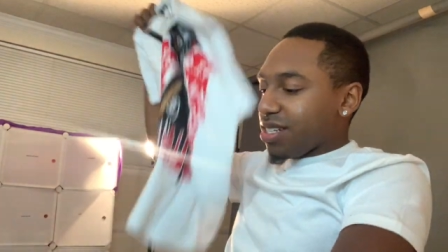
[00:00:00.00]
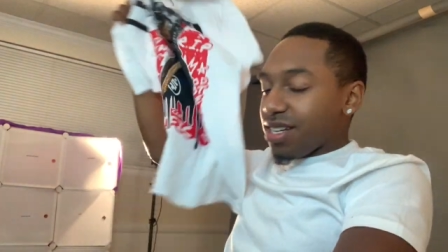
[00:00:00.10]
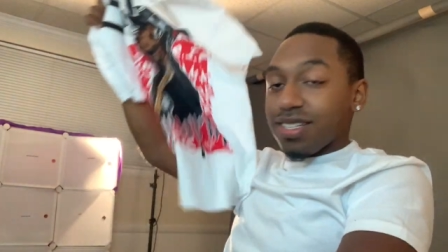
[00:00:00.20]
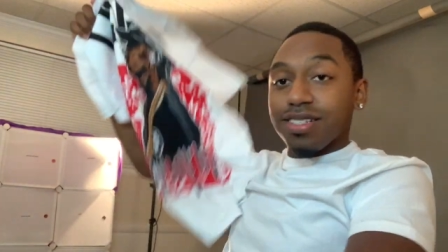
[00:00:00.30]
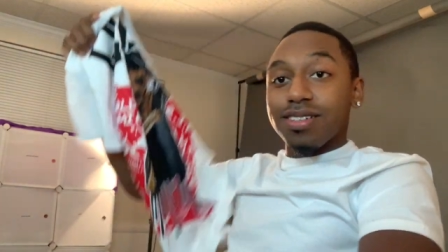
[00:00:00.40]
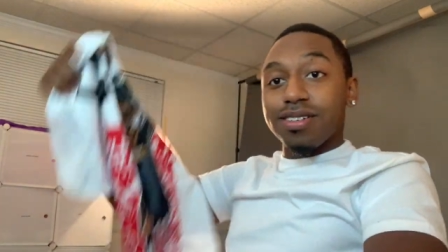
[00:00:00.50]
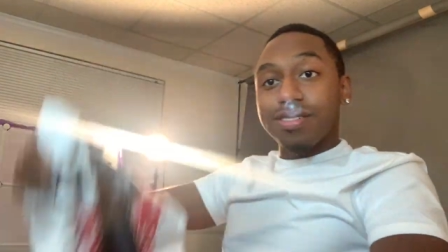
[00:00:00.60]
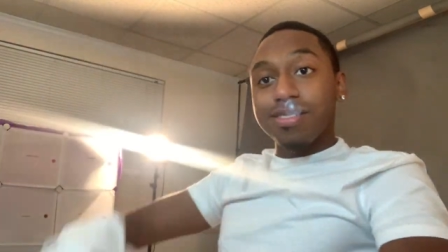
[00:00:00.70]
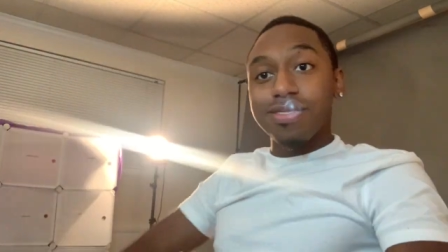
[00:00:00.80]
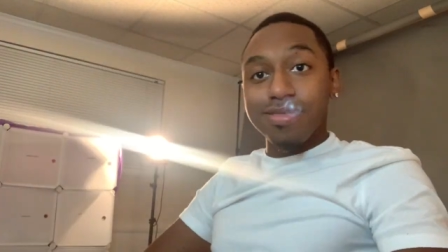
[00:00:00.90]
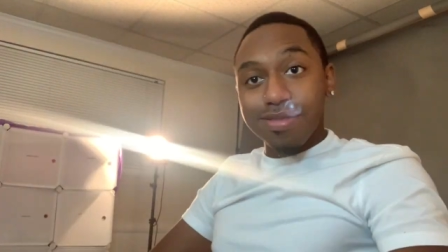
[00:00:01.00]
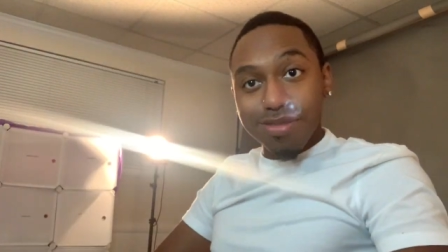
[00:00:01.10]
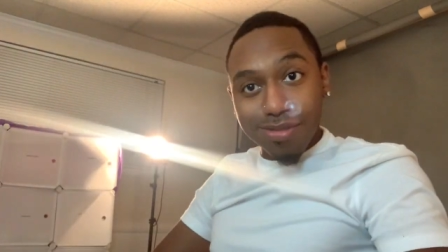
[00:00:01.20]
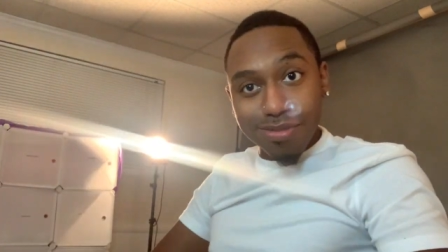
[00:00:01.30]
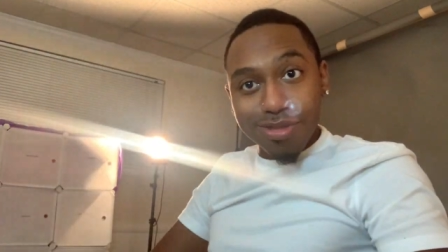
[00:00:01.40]
unless you know
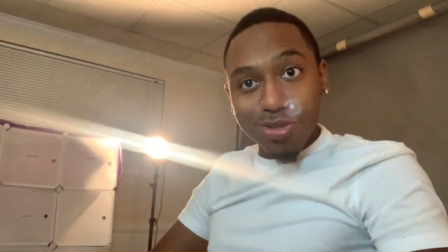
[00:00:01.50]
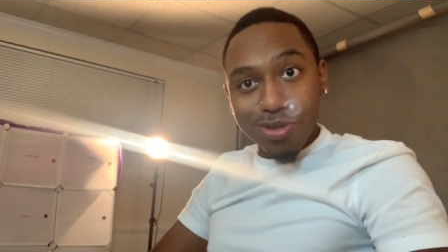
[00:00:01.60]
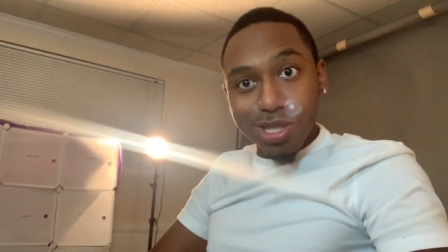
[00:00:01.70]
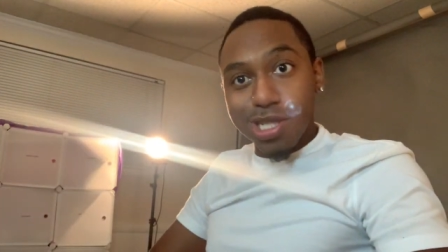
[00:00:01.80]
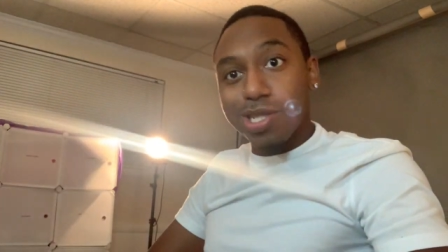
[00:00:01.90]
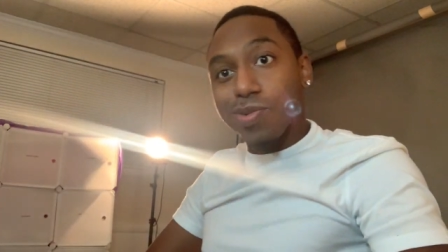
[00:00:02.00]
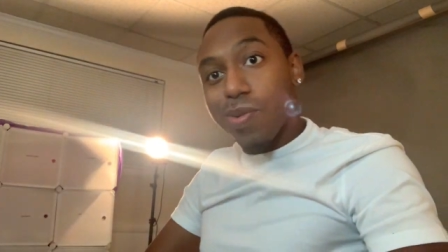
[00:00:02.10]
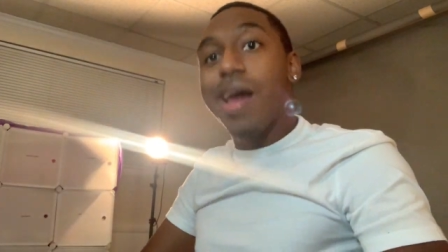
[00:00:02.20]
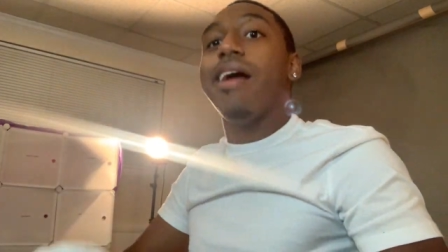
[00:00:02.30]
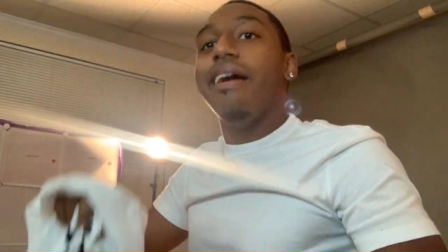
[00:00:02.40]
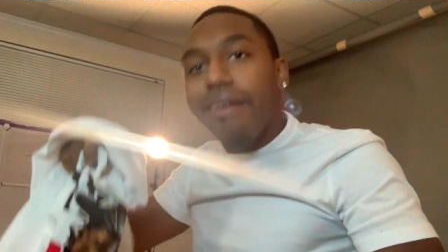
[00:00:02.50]
you're a sweater